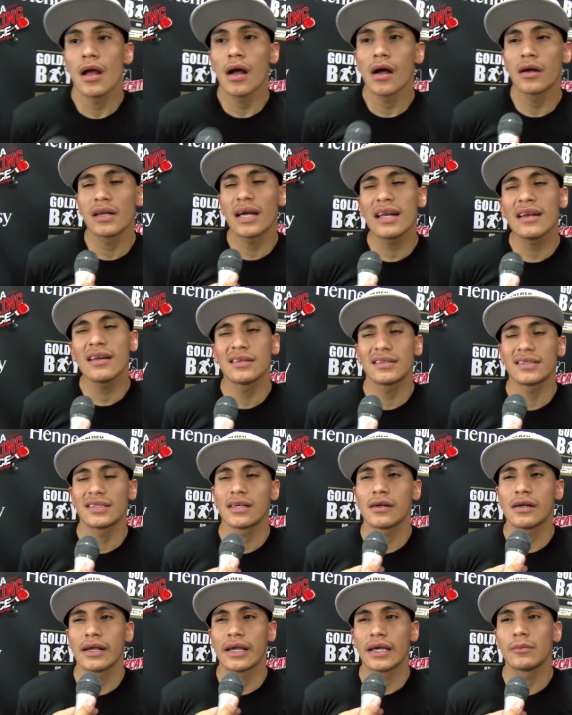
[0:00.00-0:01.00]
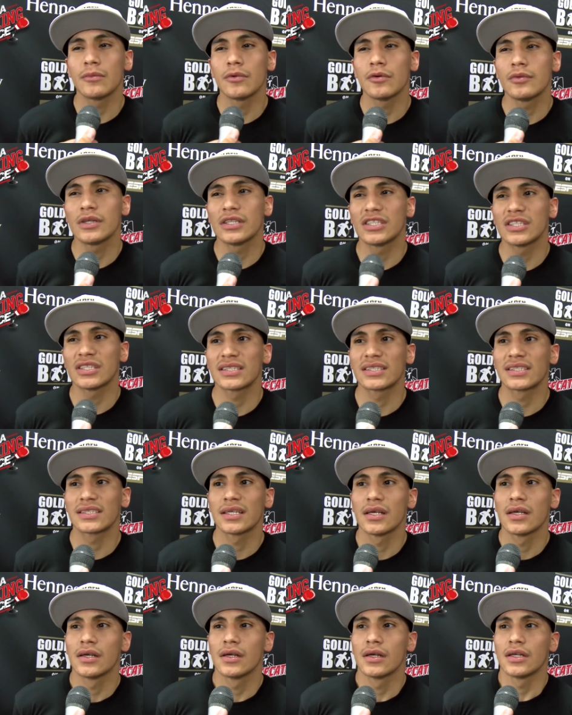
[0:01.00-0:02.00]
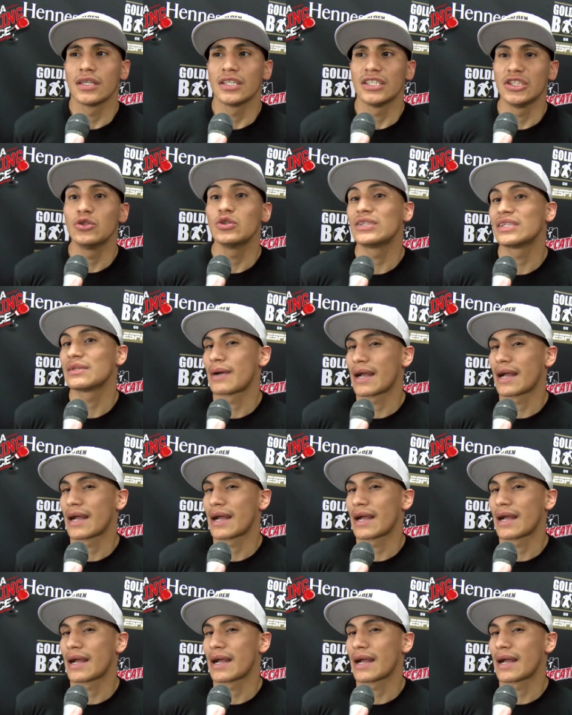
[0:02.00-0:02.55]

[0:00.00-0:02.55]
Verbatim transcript: Uh, not necessarily head movement, just using